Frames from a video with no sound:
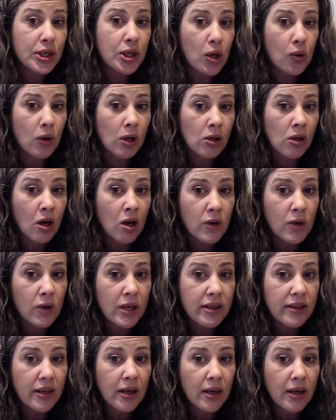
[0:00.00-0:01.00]
to go along
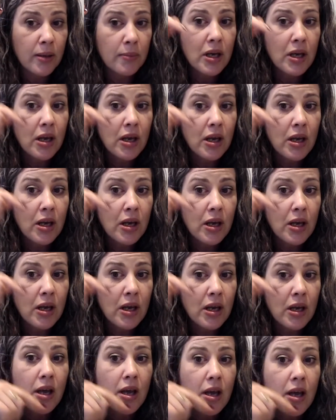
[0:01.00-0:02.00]
with him
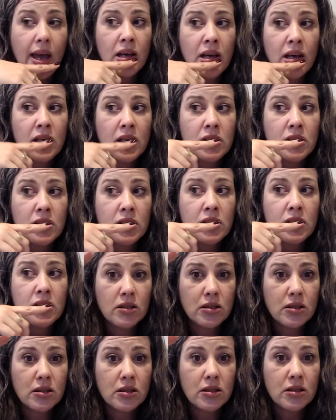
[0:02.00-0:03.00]
and
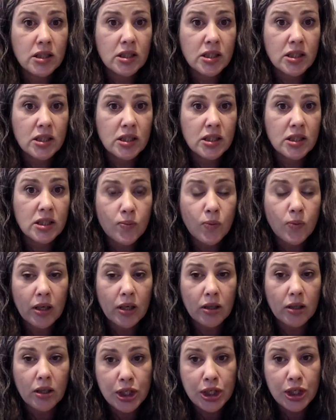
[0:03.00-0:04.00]
dismiss
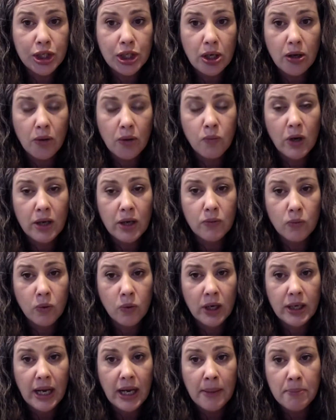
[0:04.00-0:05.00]
what
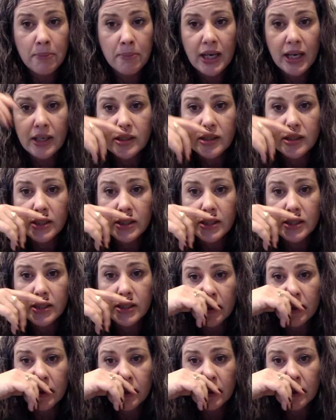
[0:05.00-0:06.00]
MBS
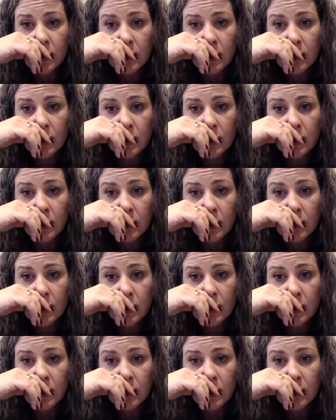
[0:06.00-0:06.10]
did.